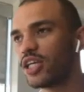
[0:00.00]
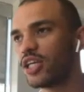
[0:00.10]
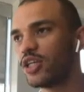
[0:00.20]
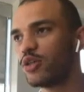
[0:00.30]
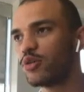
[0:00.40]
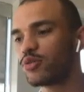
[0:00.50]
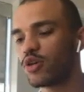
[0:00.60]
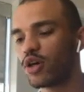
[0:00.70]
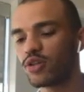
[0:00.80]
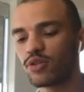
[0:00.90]
you've
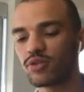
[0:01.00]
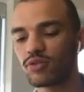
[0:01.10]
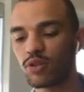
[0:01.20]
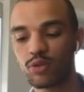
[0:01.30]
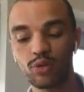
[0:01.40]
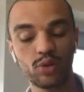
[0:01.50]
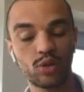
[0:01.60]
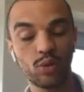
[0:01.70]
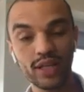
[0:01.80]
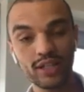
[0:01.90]
gone through
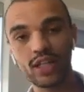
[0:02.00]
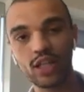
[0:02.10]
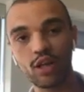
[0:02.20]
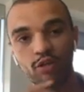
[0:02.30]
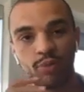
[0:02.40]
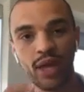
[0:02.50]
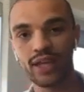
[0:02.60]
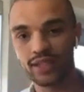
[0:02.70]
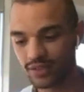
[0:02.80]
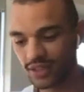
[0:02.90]
quite a lot of
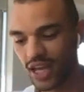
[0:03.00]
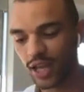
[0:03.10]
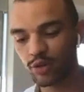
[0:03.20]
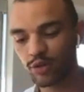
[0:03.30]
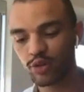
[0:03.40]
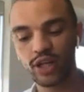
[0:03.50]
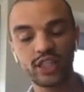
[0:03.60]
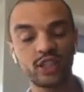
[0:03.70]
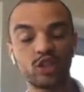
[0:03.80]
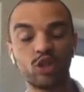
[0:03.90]
pain and you've
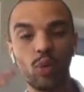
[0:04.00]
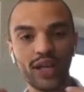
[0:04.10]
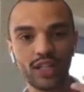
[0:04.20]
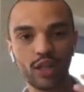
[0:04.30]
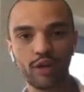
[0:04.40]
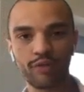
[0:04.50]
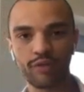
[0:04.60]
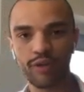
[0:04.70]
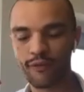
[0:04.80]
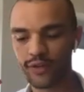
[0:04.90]
created quite a lot of
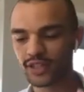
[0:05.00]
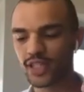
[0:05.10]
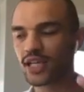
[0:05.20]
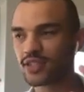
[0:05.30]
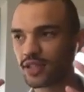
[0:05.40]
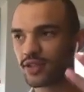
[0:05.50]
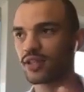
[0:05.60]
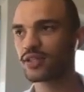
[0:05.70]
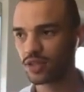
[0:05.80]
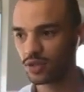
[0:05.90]
fantastic
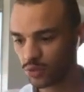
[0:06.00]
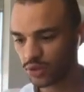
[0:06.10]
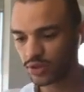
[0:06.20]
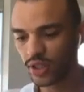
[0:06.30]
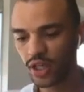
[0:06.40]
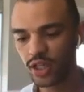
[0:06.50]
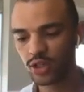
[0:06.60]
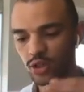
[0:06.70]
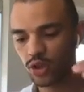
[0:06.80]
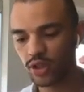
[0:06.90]
things in the world.
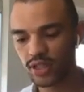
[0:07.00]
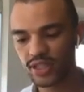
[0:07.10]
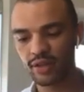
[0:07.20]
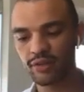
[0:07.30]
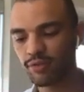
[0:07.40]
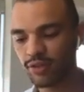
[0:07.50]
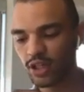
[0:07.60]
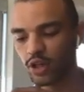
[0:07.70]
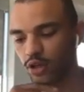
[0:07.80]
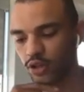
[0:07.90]
You're a
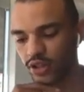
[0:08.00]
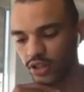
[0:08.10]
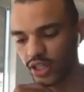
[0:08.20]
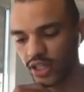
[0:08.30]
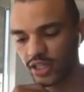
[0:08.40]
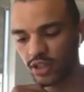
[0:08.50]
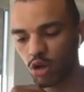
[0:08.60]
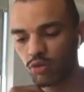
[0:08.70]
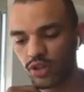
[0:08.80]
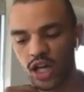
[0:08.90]
seven-figure earner in
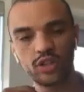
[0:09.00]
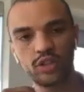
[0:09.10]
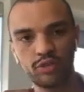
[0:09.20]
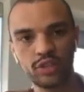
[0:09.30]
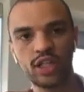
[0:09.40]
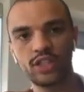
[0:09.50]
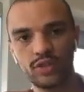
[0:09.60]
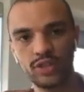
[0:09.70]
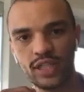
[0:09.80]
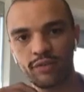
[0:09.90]
over 100 different
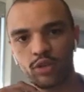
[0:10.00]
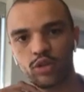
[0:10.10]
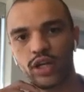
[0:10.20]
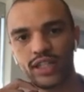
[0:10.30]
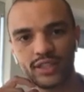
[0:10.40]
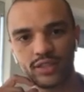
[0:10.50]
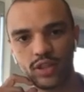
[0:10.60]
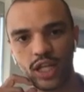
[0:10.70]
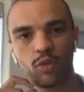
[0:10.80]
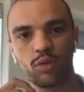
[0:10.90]
countries. Have you created
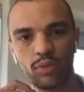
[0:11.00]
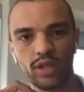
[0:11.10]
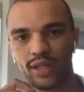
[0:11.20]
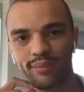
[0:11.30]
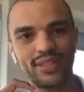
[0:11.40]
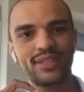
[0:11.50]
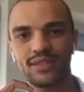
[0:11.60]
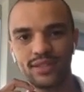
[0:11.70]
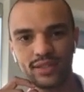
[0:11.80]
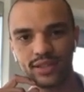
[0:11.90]
network marketing
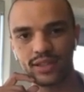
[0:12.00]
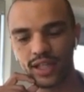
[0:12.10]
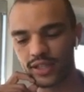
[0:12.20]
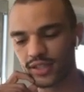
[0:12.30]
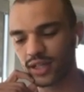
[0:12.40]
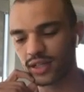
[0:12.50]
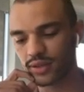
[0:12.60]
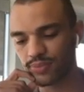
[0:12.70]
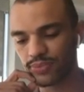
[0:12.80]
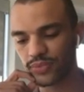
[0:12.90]
businesses and scaled them?